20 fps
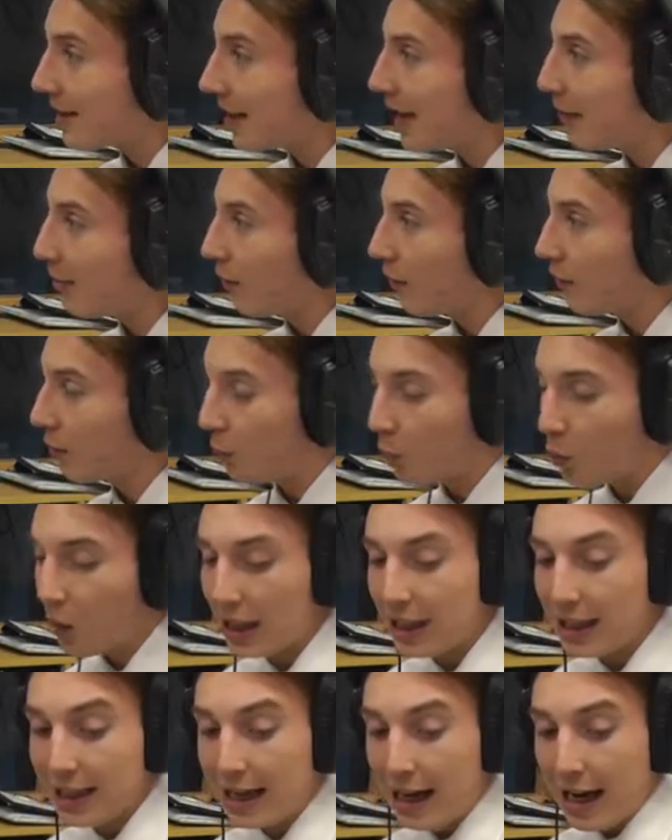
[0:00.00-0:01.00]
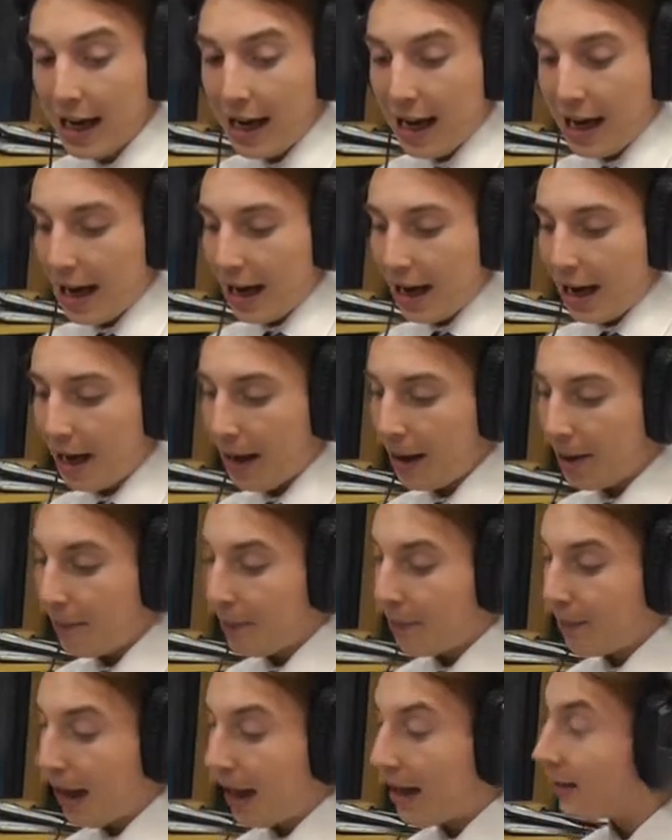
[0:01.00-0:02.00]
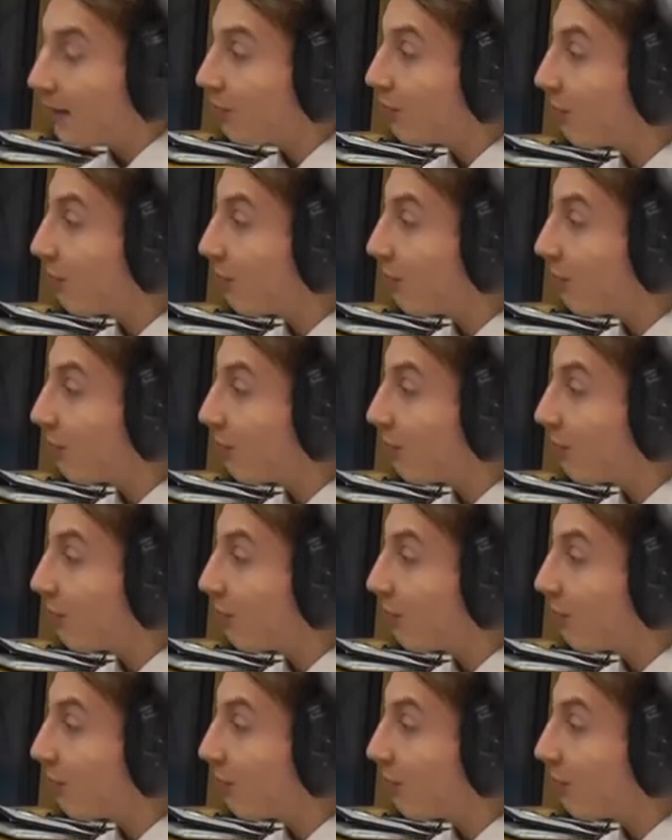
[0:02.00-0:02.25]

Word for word: team of the week. Um, and